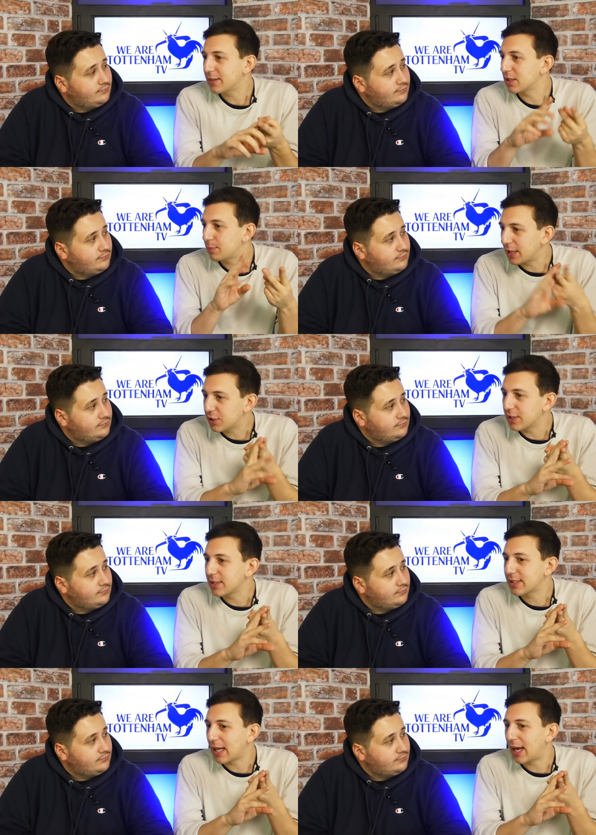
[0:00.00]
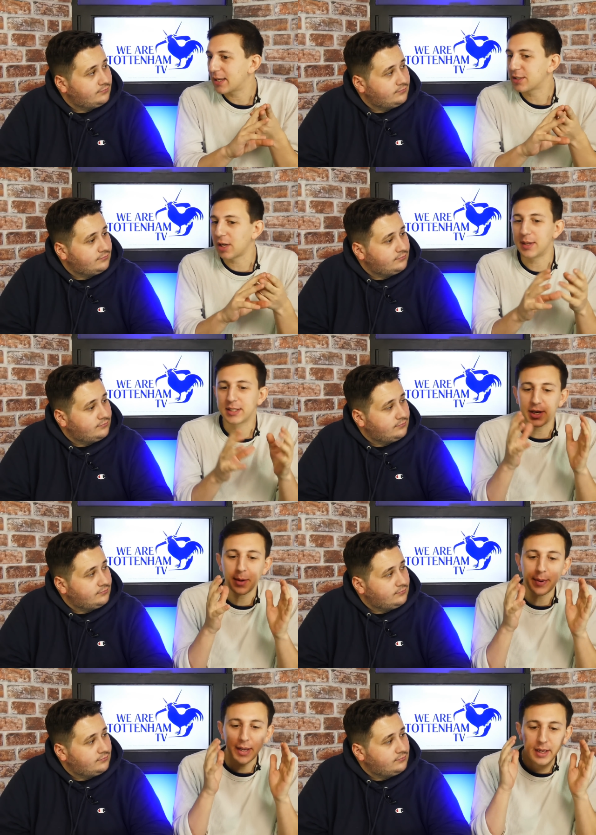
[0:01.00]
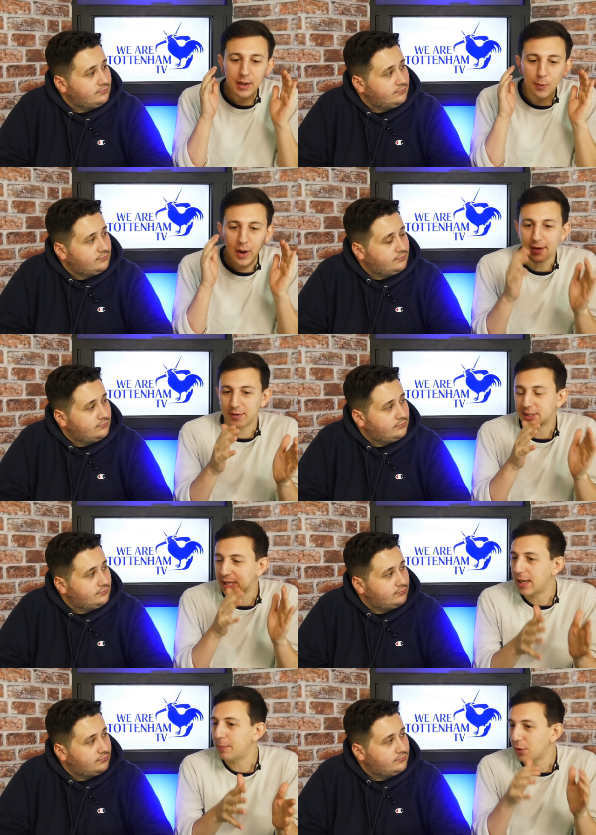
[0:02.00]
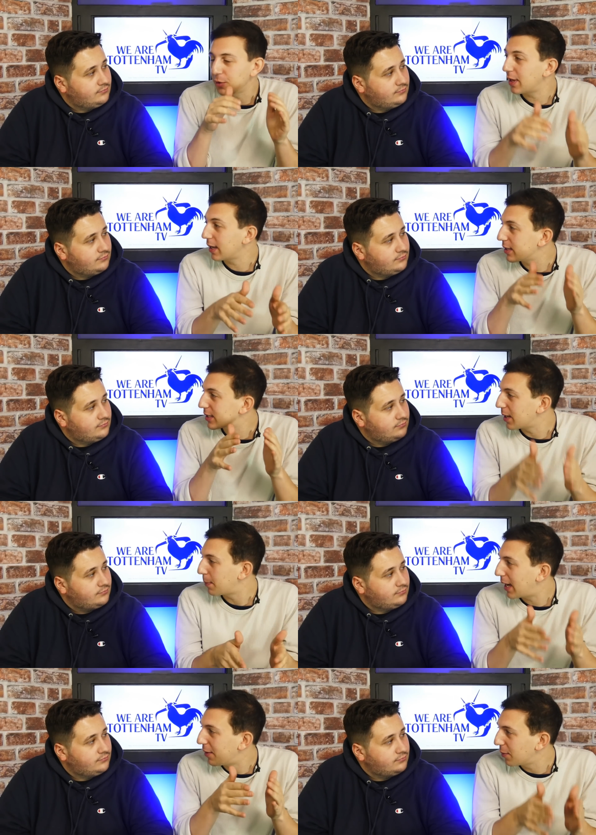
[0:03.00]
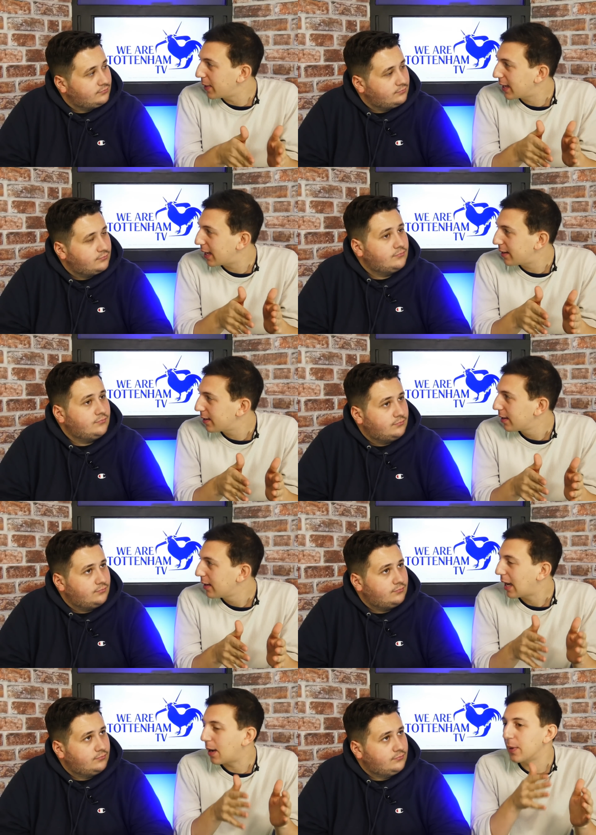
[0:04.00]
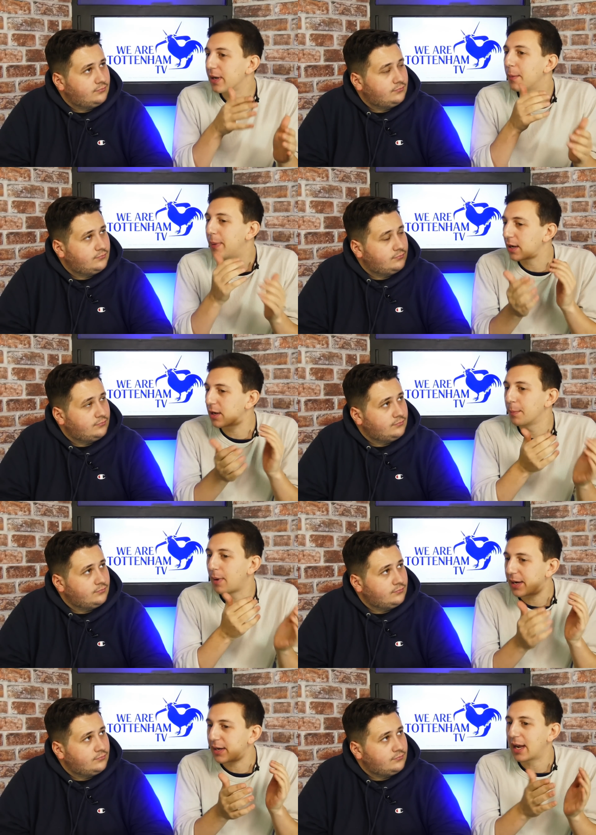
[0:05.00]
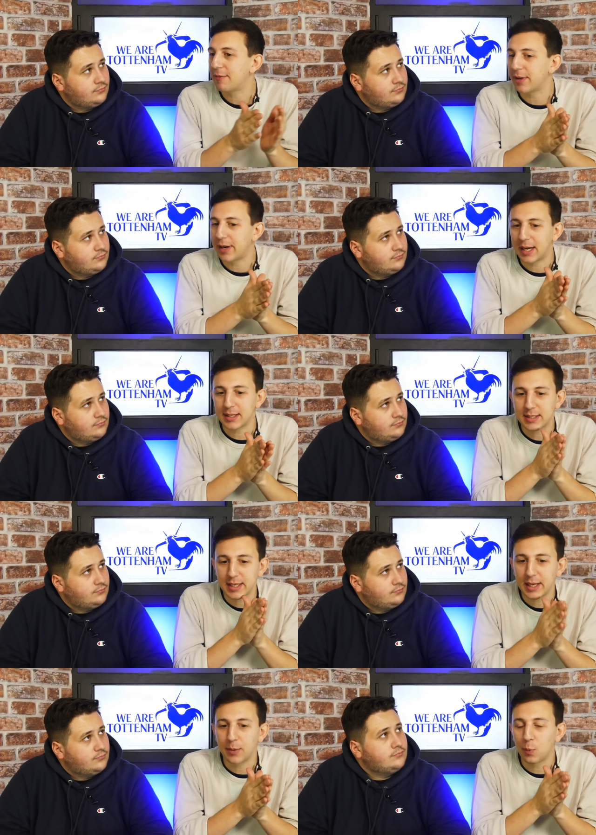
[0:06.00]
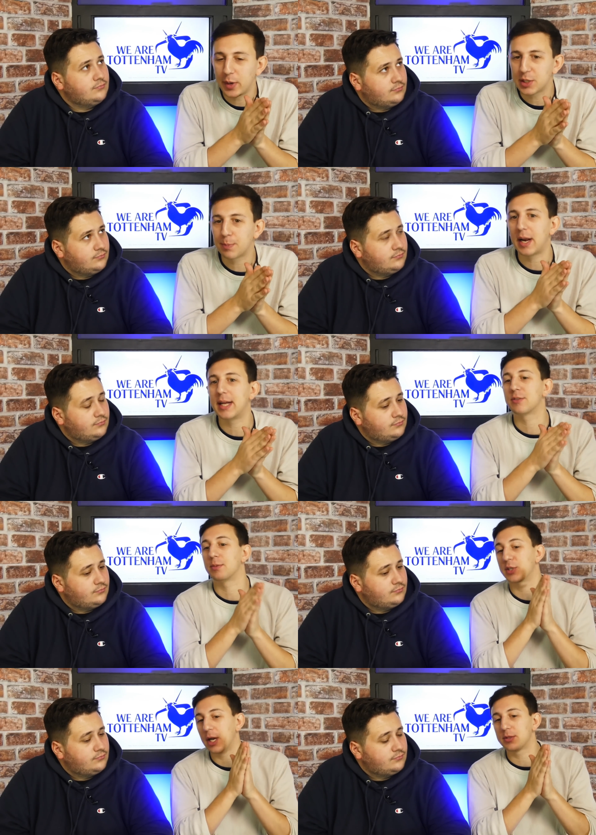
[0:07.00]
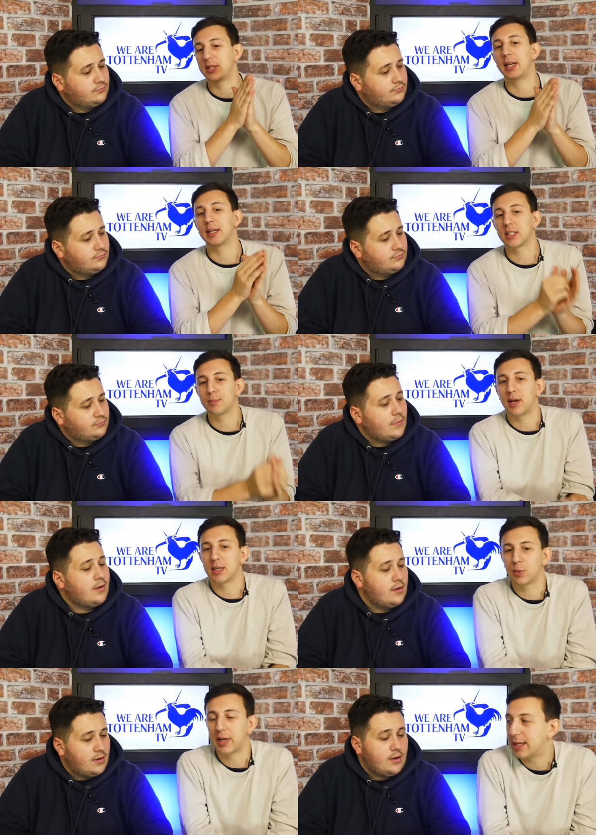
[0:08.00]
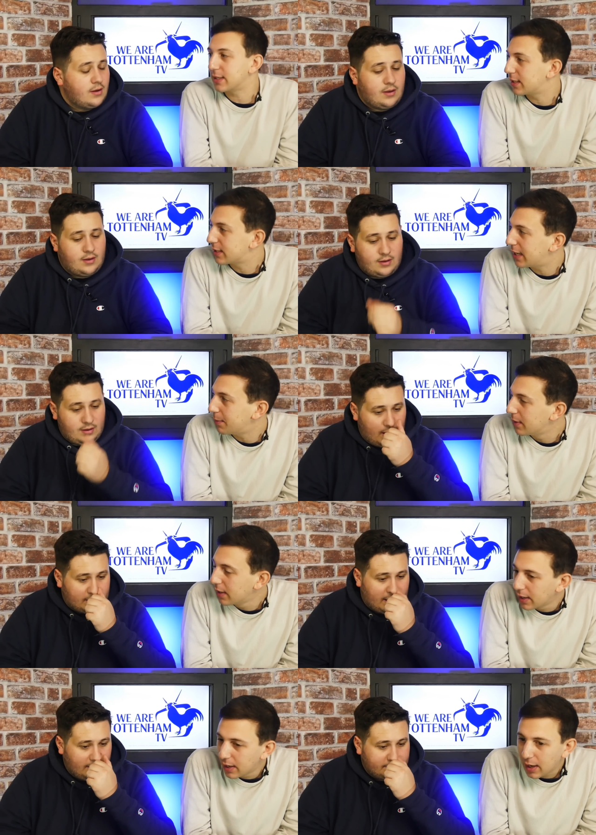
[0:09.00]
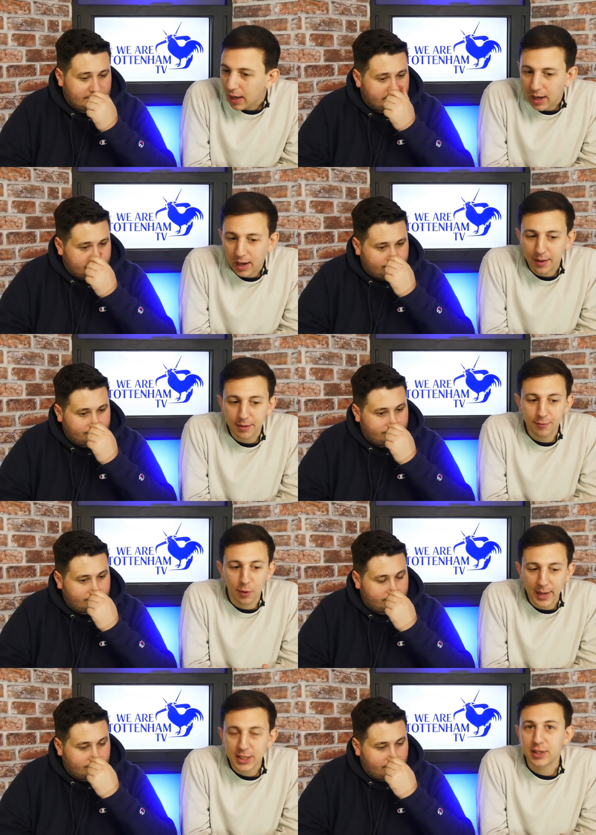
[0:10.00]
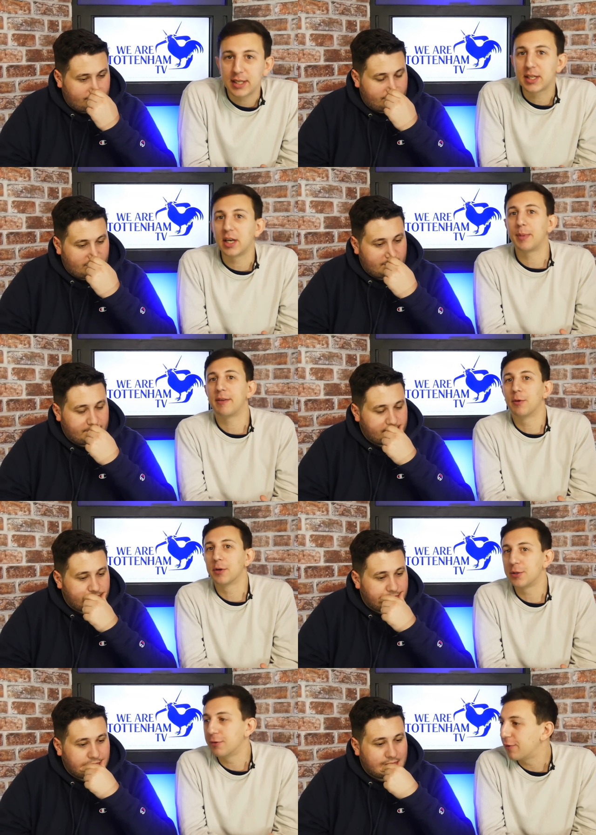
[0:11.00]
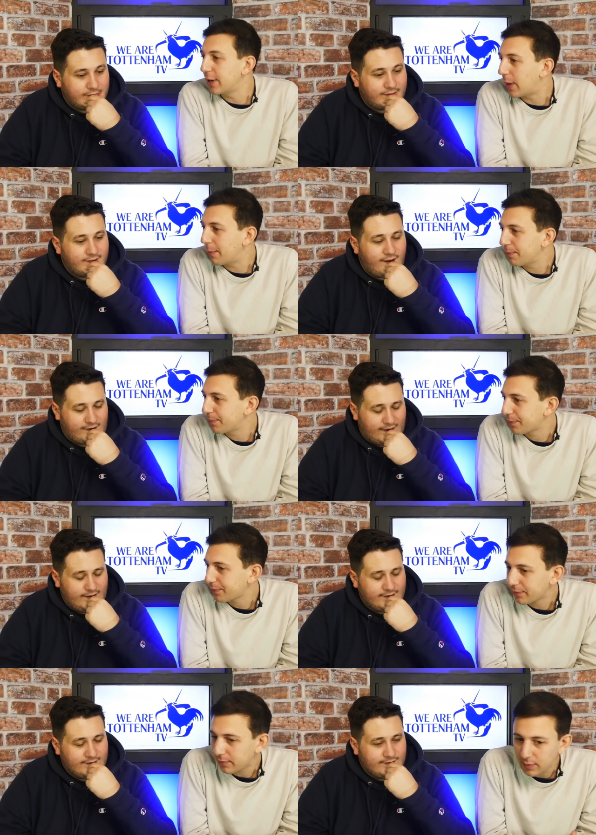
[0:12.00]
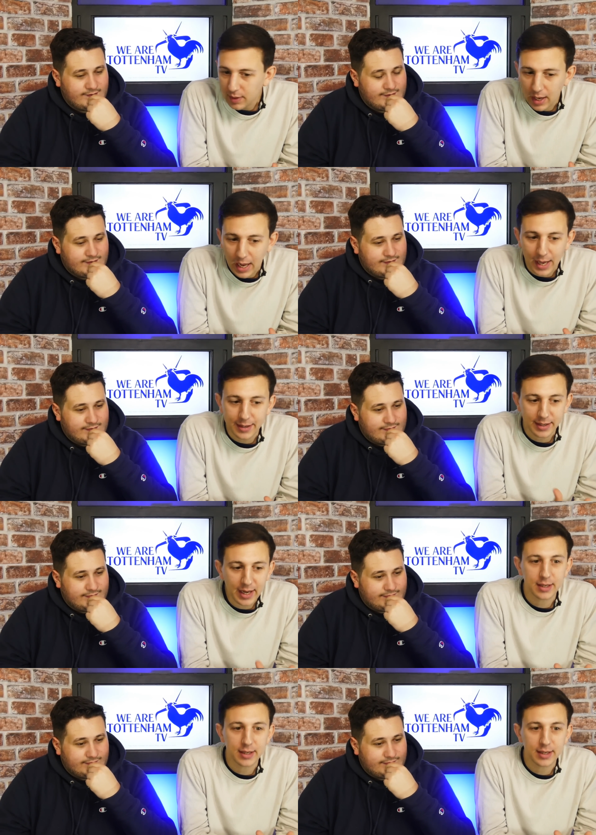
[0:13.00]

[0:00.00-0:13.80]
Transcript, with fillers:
Speaker 1: suspensions stand. So it's going to be whatever team you think is going to play on the weekend, mm-hmm. and we're going to pick a combined eleven and see which mm-hmm. players from Chelsea and Spurs will get into the team. Okay. Uh, the formation is going to be four-two-three-one. Okay. And yeah,